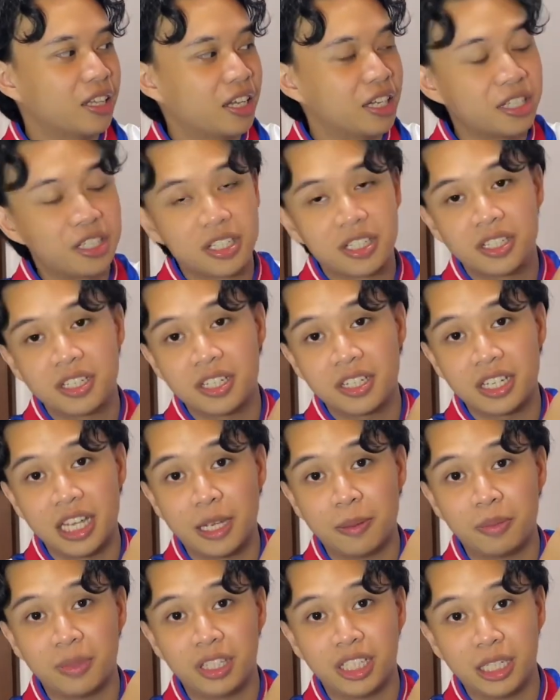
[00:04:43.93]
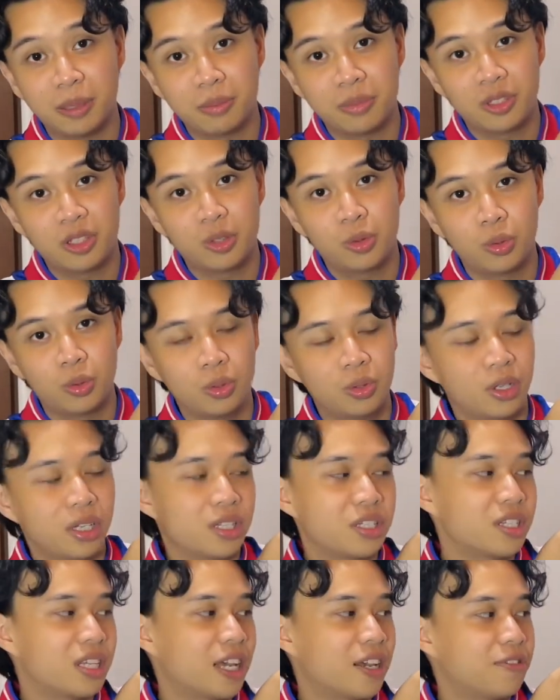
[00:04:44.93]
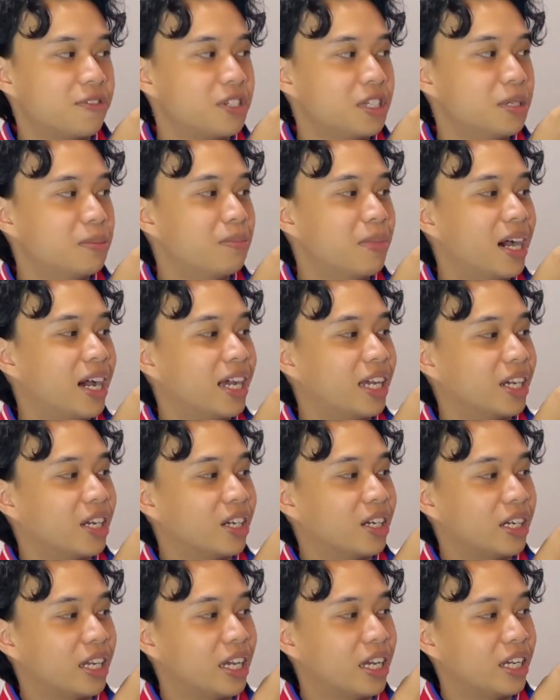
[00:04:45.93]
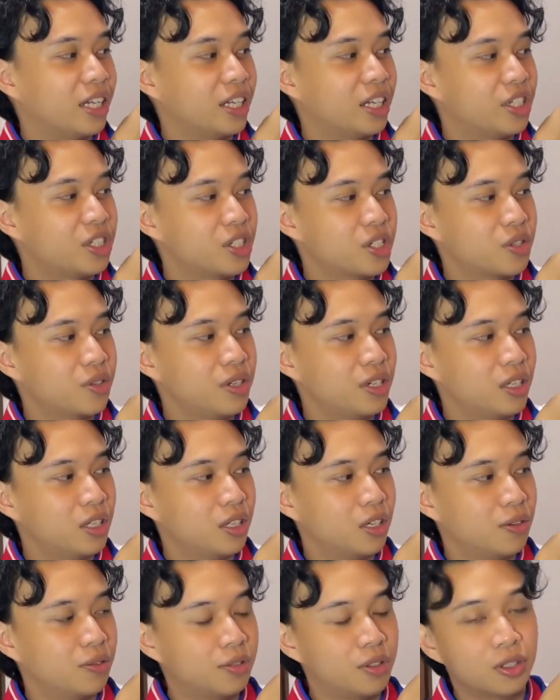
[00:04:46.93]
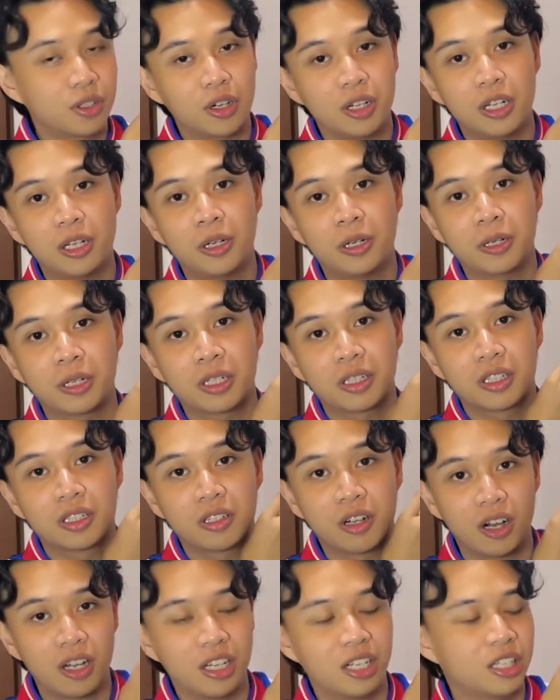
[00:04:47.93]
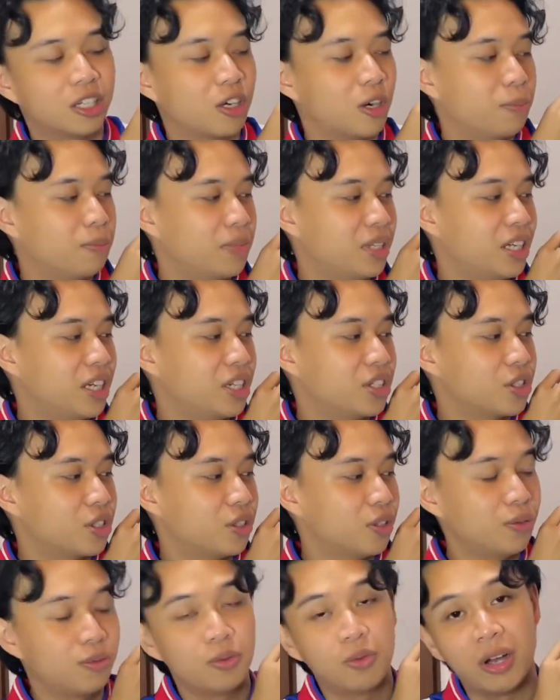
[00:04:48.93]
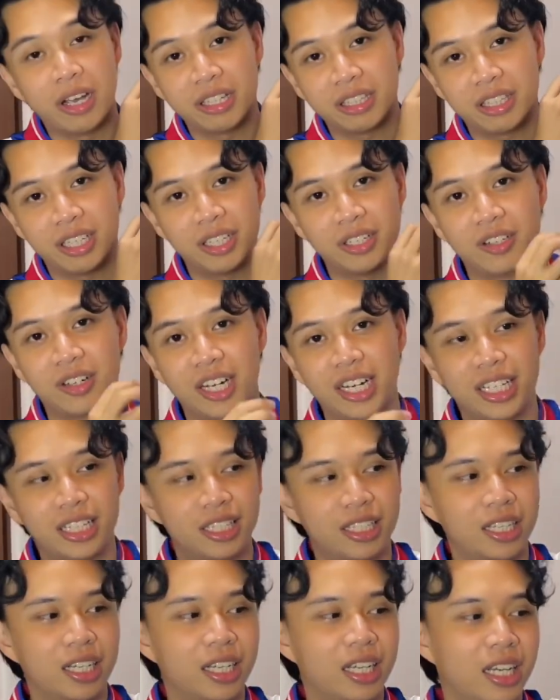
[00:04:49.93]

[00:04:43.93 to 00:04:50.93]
And it's the same team too. It's FC Bayern. And I just really love the color combination of white and red.